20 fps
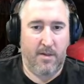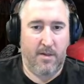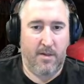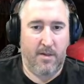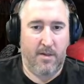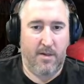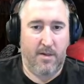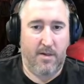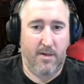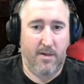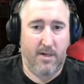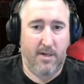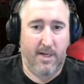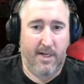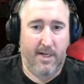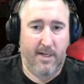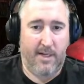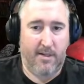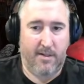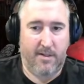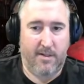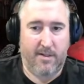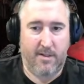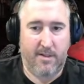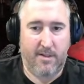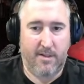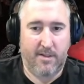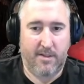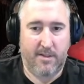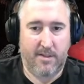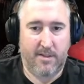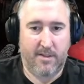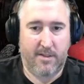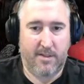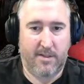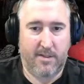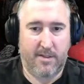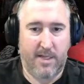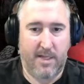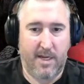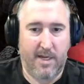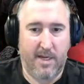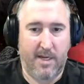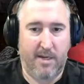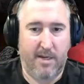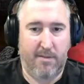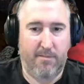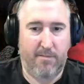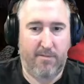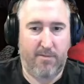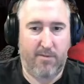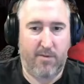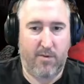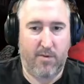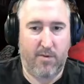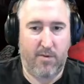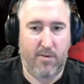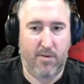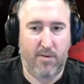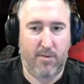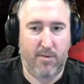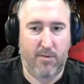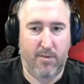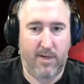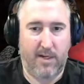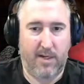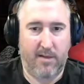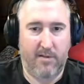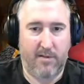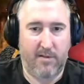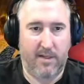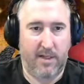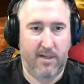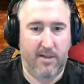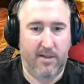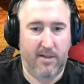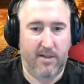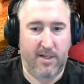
Alright. Time for the real deal.